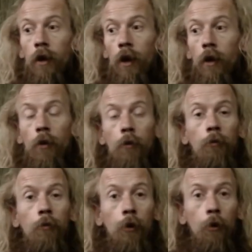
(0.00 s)
Uh, the,
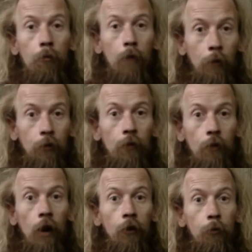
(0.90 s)
you know, perhaps the
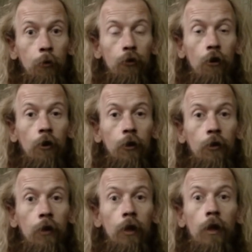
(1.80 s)
vast
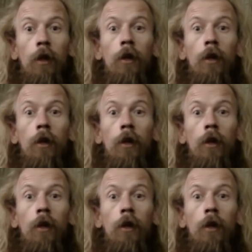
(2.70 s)
majority